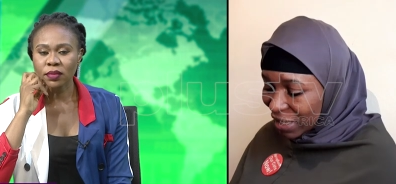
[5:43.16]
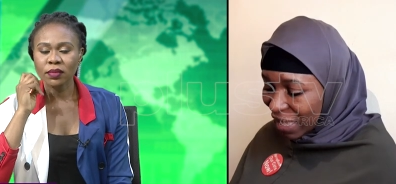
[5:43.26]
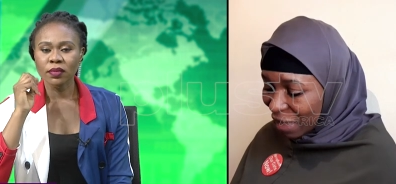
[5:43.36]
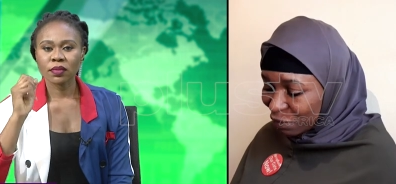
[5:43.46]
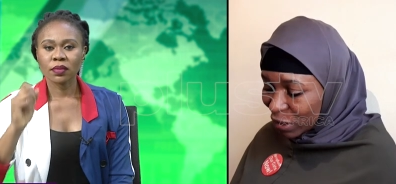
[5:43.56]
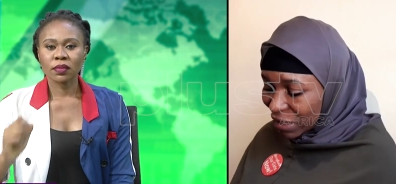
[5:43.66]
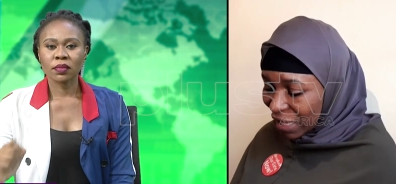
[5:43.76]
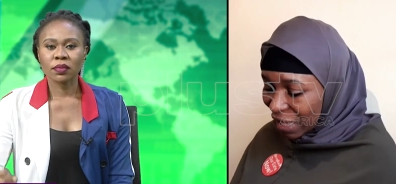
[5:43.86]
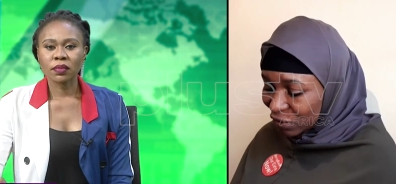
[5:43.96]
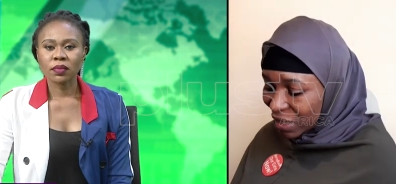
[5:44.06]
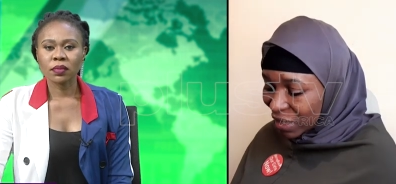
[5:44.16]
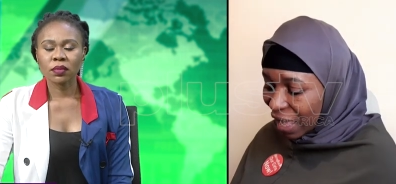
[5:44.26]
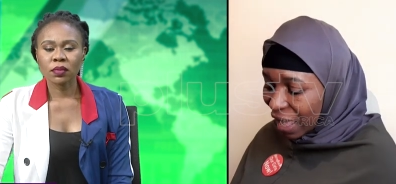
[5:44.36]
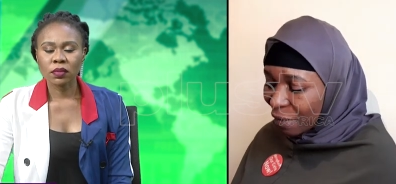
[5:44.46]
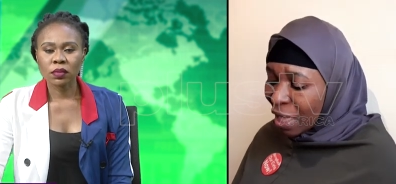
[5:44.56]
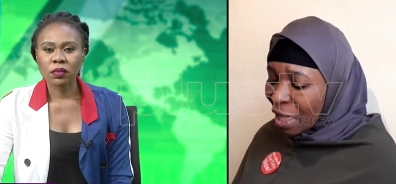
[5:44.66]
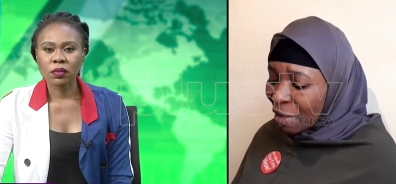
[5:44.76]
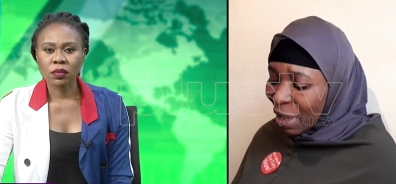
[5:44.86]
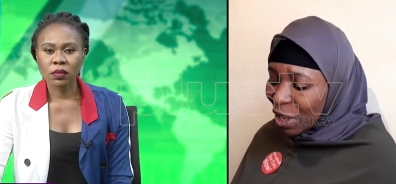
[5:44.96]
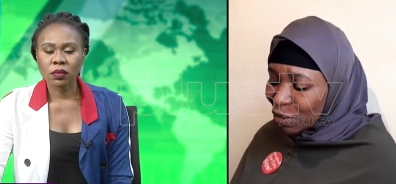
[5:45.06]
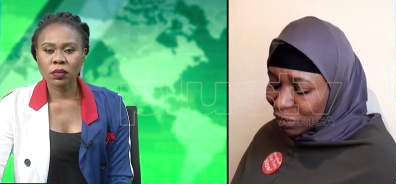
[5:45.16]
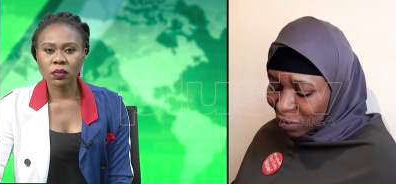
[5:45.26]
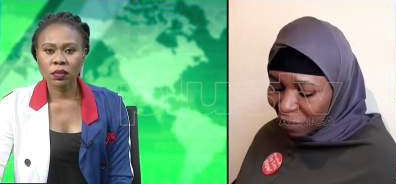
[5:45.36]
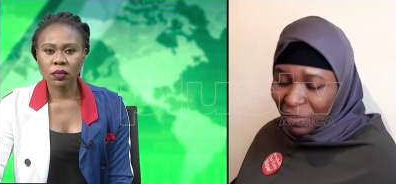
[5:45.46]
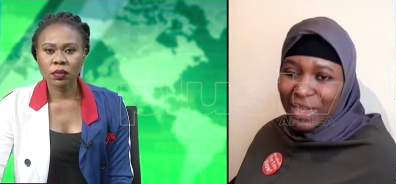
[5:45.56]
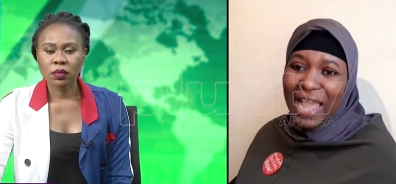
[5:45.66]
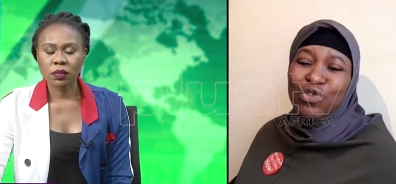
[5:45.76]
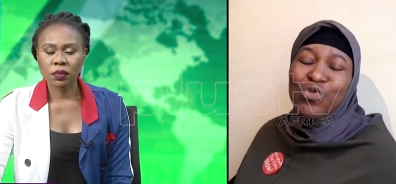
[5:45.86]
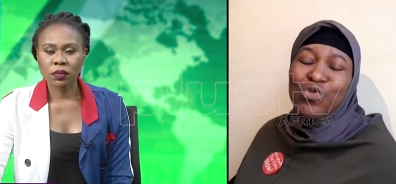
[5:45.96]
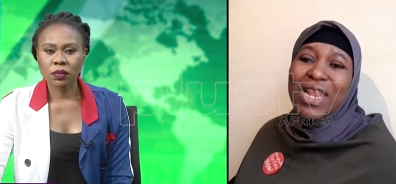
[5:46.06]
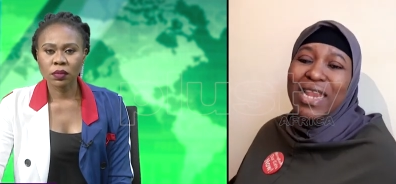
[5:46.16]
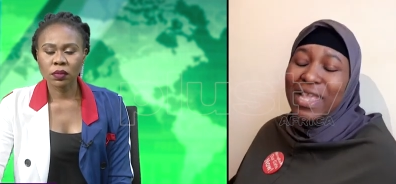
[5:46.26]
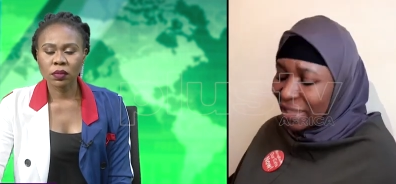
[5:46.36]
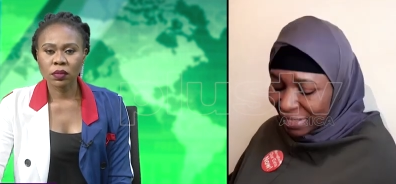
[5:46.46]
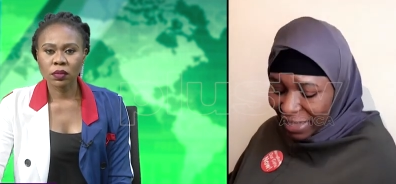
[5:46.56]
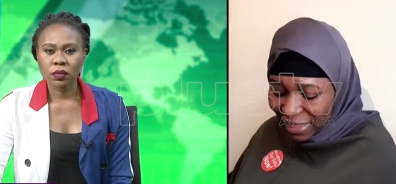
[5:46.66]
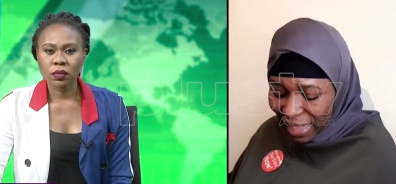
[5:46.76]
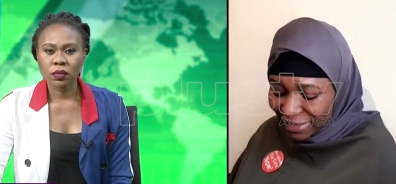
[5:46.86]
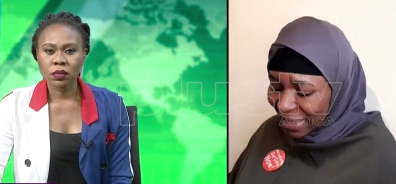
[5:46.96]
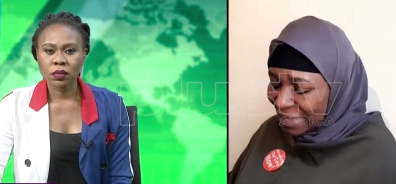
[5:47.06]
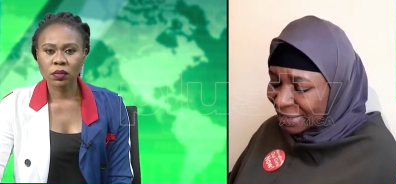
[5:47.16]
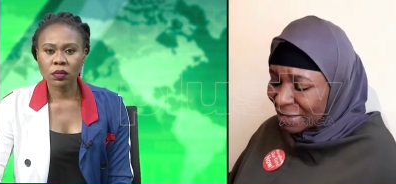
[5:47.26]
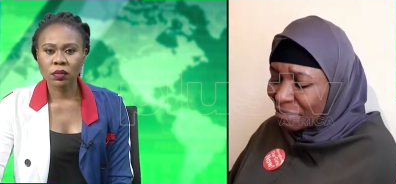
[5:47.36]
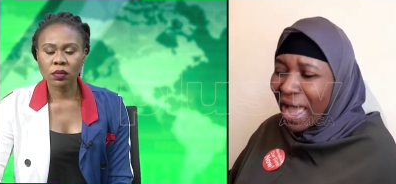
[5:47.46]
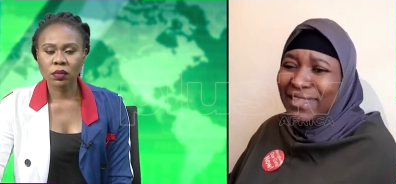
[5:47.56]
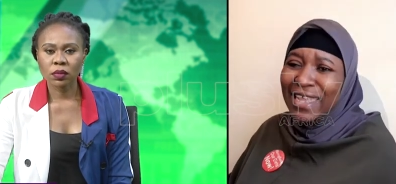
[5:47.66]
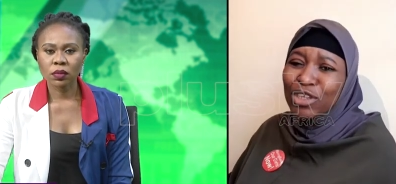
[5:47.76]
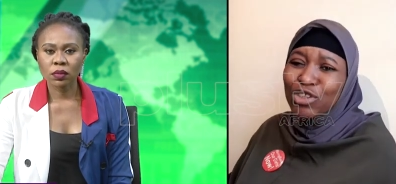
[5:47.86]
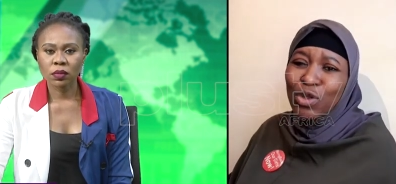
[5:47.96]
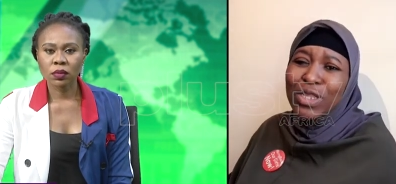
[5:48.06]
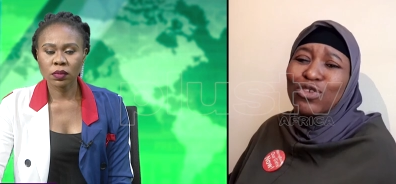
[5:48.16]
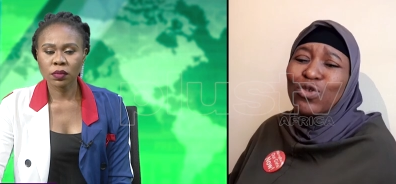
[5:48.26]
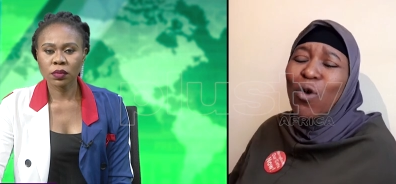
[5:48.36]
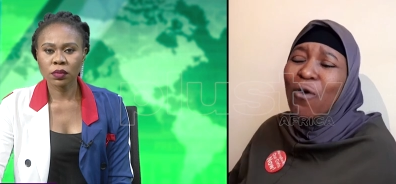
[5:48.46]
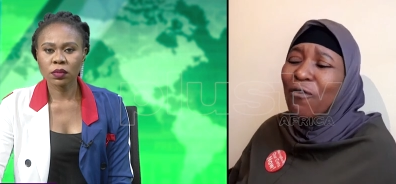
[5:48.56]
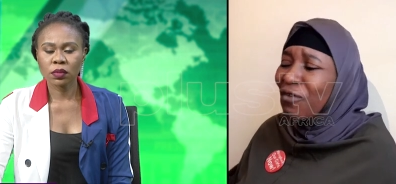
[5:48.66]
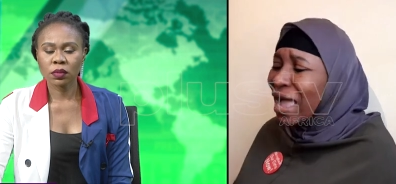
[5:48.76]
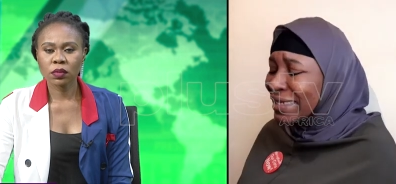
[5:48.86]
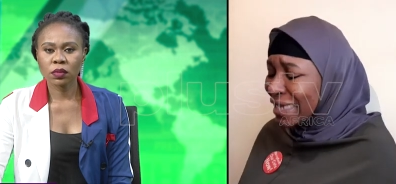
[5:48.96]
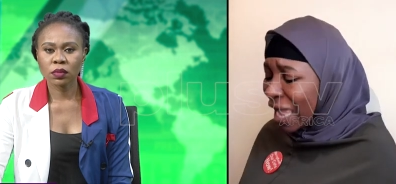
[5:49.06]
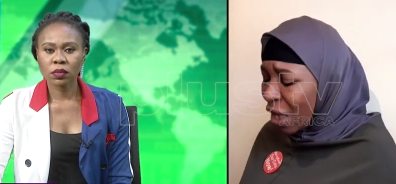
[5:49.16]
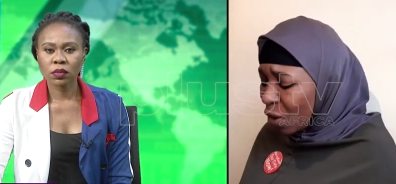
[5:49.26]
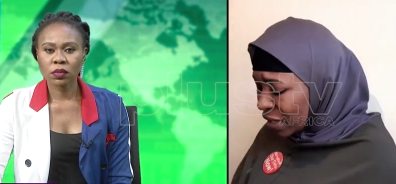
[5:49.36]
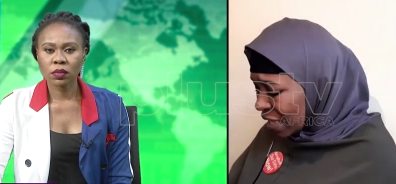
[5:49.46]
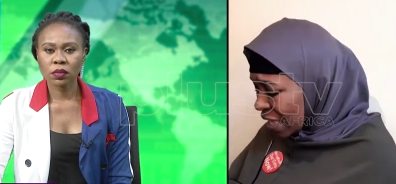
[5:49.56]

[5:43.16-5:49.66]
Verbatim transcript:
Speaker 1: they are, what they actually are. But you know something that is really, the thing that is catching my attention is so far down